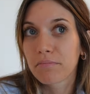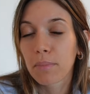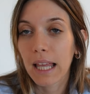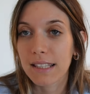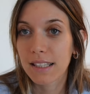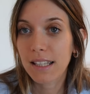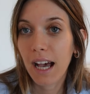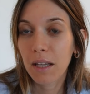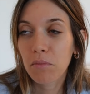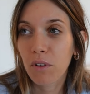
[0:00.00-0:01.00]
pleasant
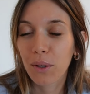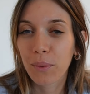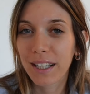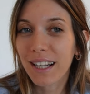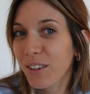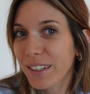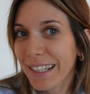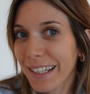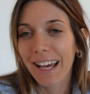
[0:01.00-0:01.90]
time following along,